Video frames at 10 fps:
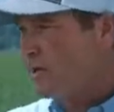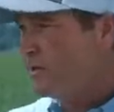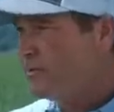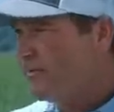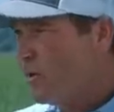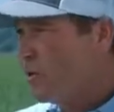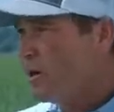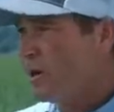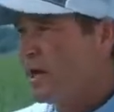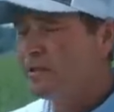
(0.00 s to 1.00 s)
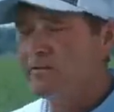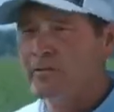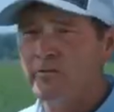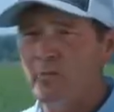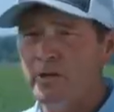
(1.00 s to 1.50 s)
in this furrow irrigated
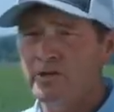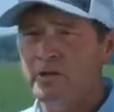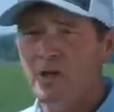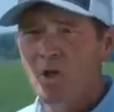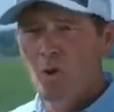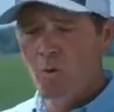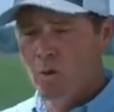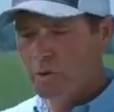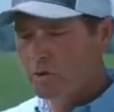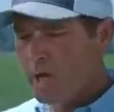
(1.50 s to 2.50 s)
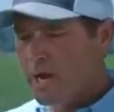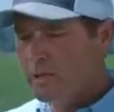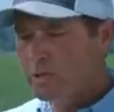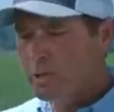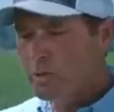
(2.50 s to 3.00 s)
situation where we're trying
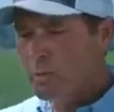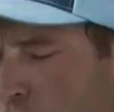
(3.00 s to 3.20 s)
to